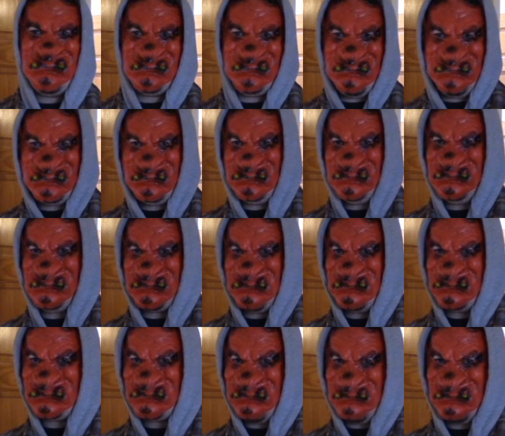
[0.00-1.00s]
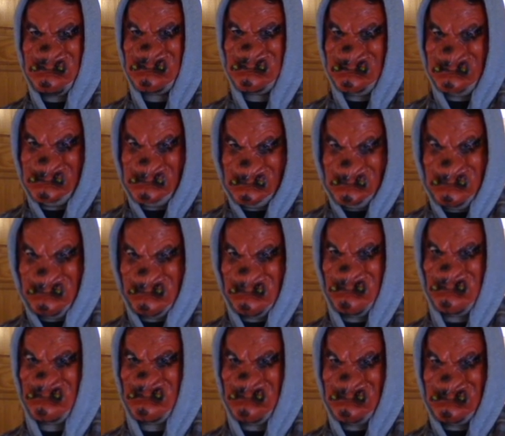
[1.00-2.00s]
Why don't you go talk to
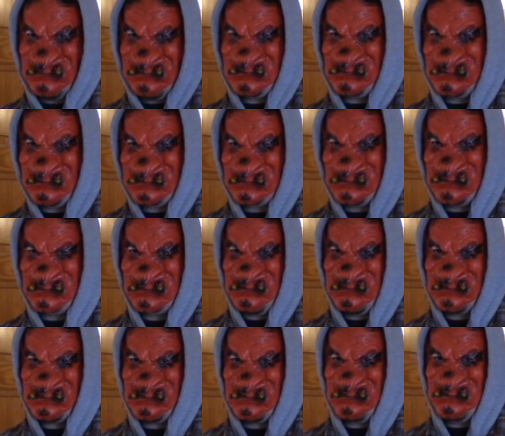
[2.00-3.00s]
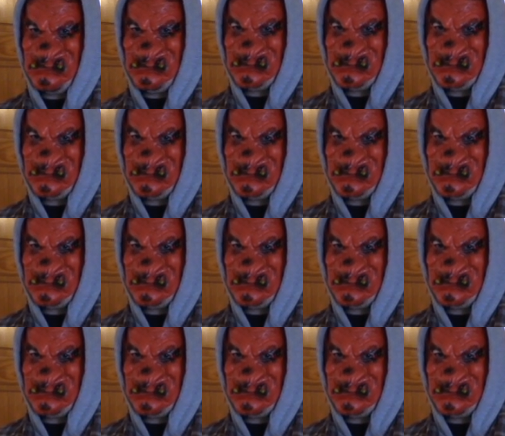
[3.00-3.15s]
Jesus about it tomorrow?